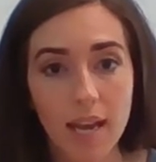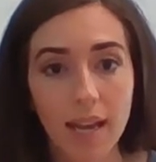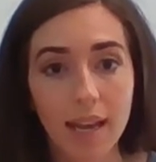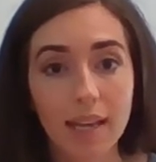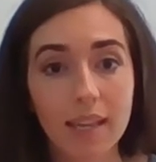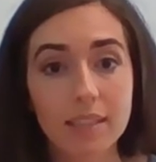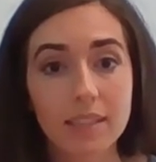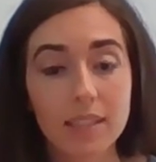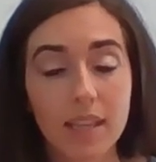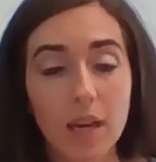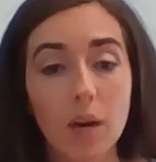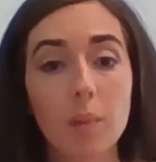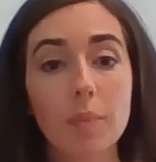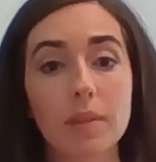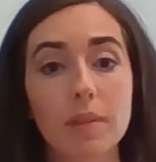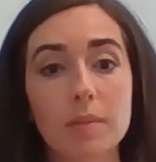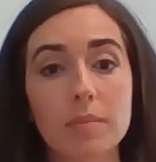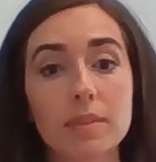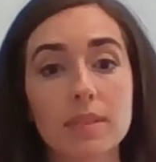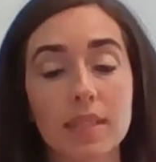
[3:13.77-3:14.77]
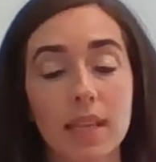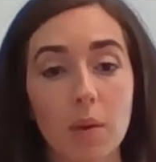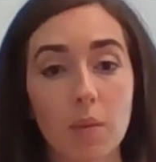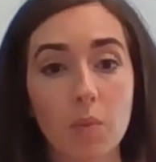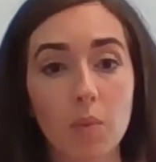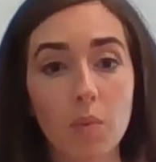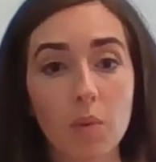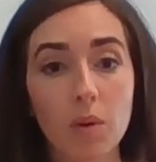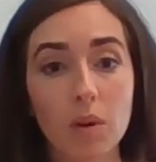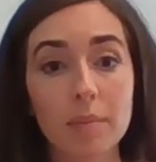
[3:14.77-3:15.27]
and to help them stay
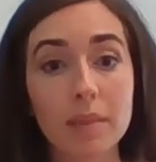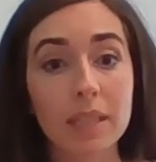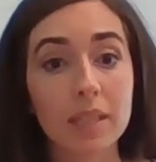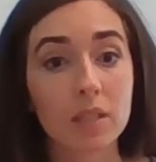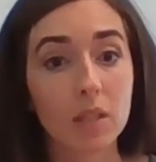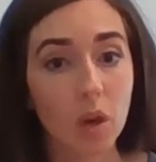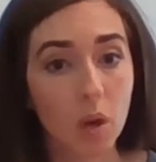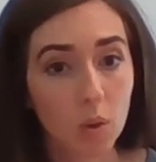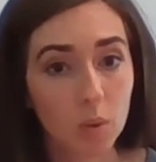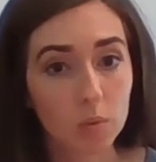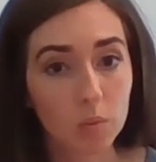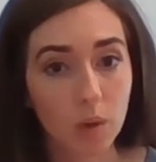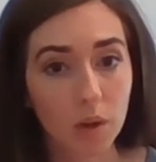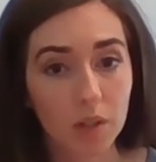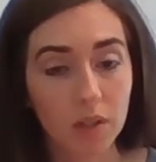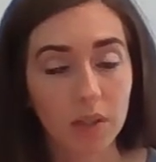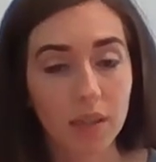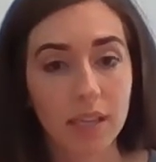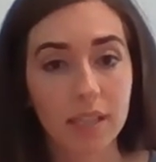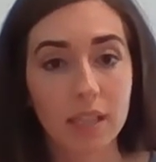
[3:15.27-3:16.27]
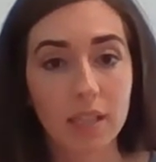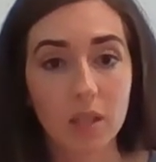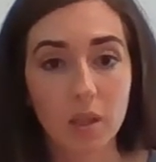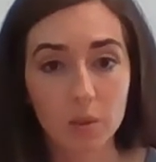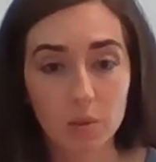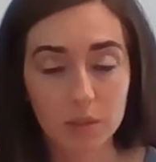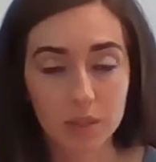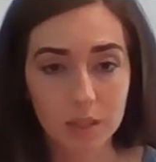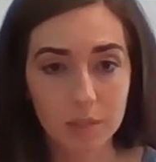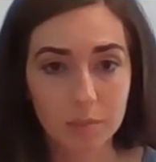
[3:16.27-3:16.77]
warm in cold water and in
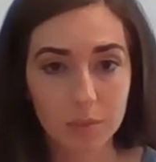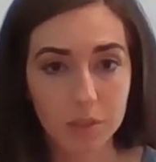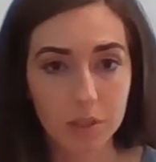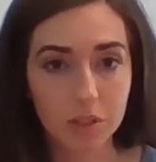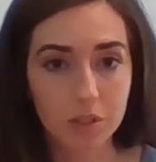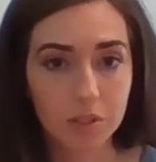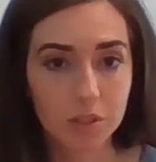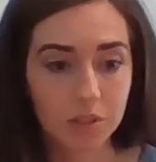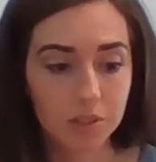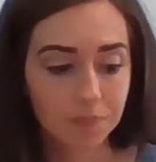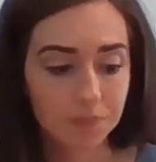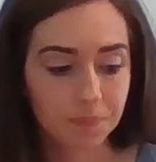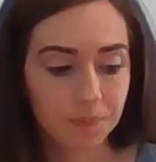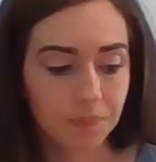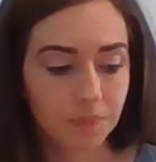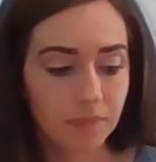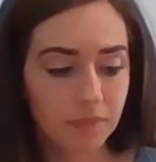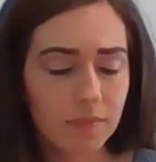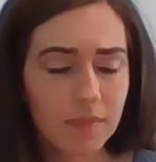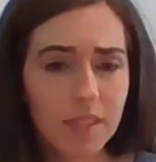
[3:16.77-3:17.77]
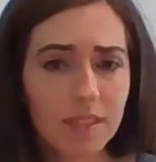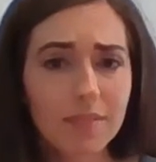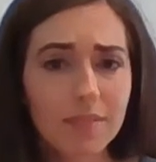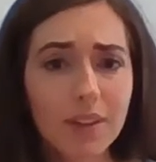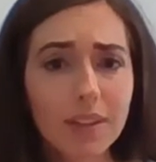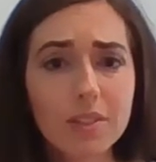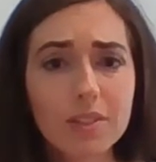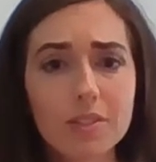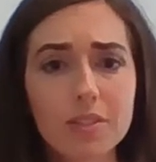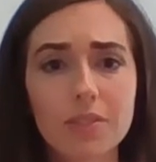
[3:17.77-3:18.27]
cold temperatures.
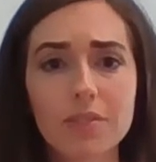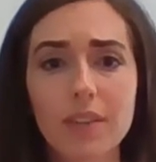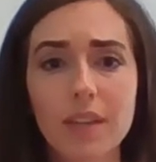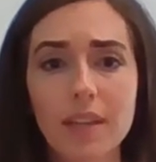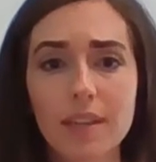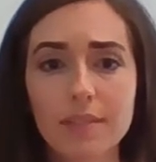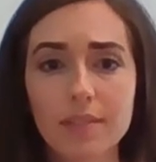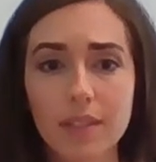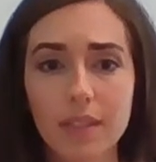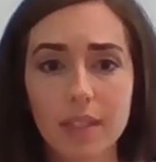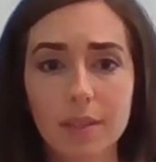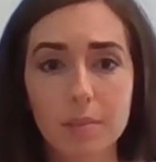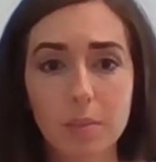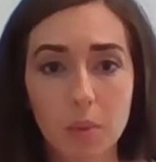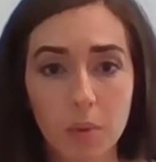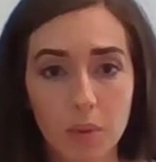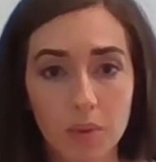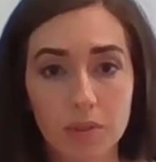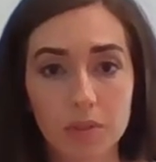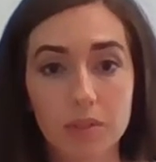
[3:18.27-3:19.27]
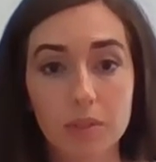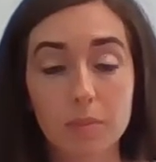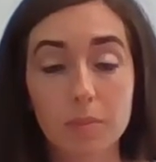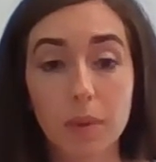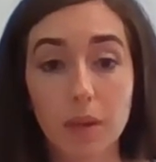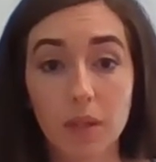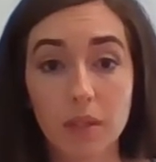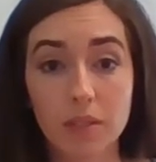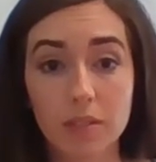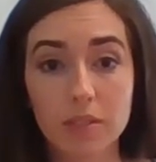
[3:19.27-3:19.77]
Feathers are very, very important to
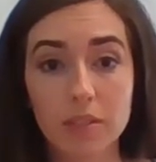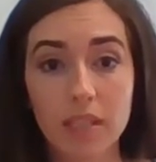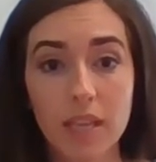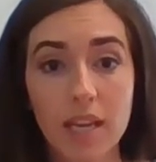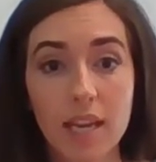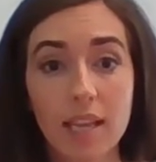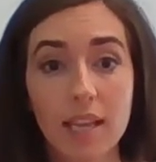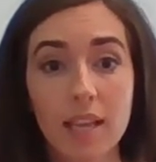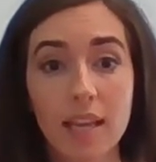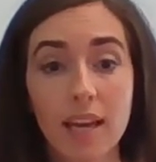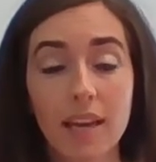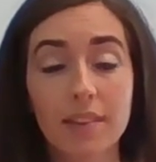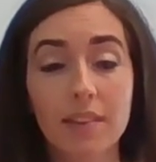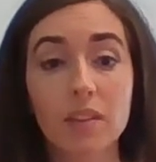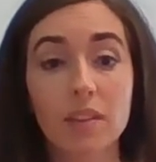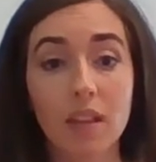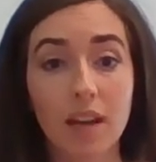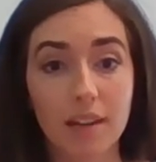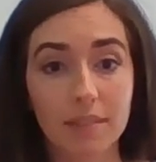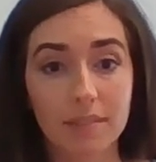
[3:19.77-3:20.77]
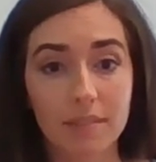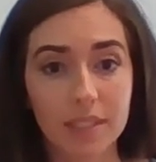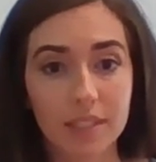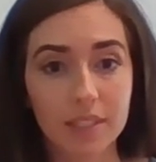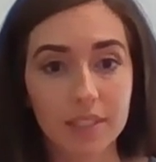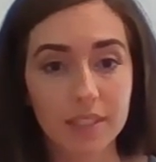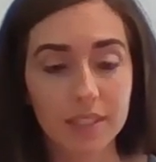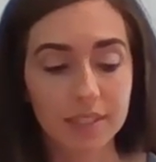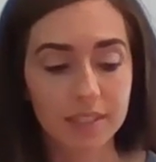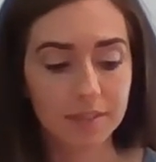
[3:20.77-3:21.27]
birds and their
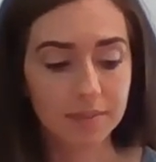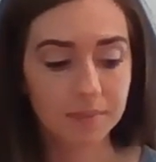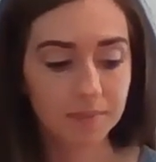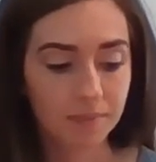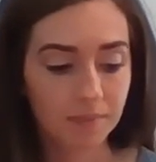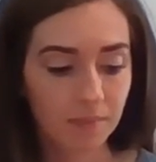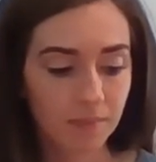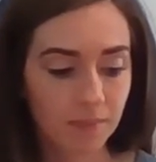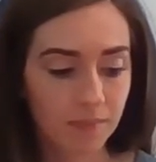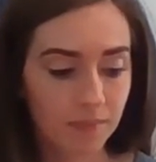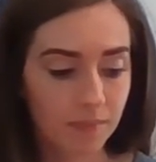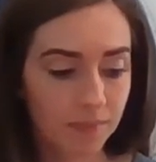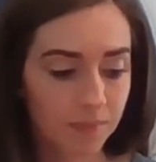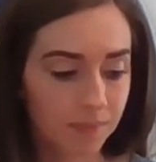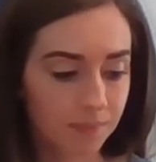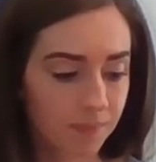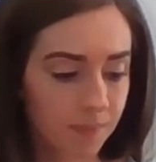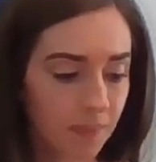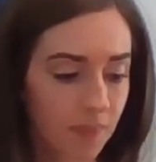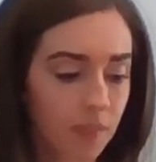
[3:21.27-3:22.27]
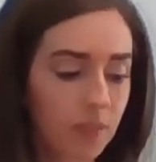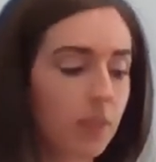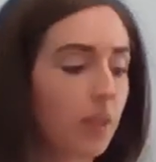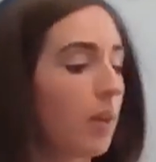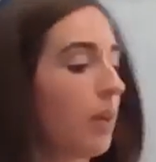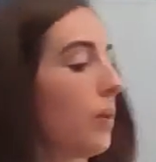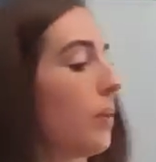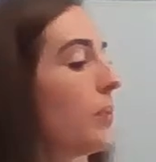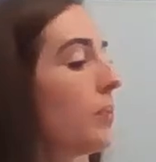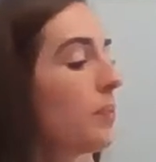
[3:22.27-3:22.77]
livelihoods.
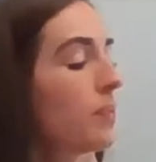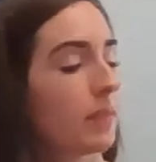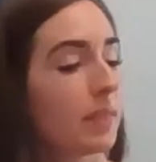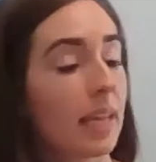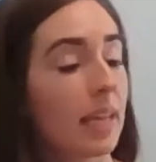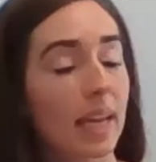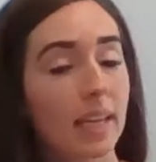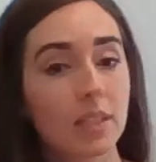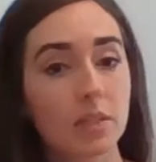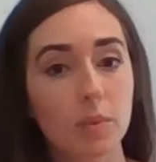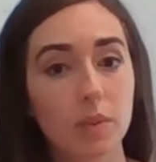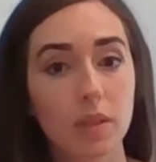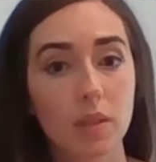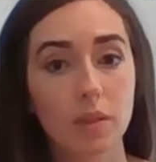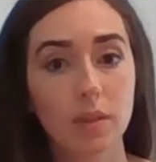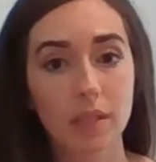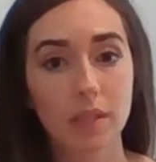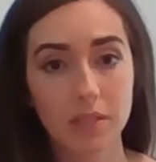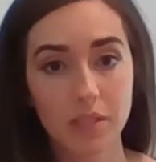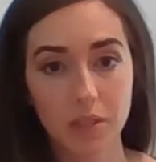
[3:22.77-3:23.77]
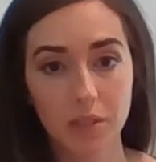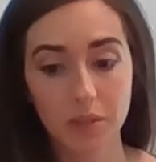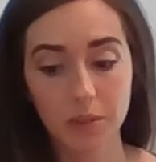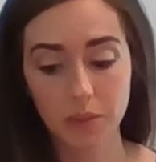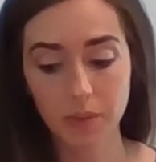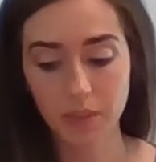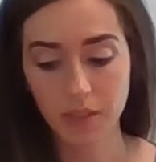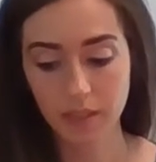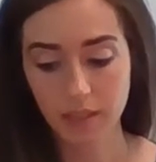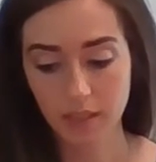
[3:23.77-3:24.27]
So next we're going
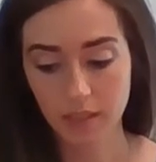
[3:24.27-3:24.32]
to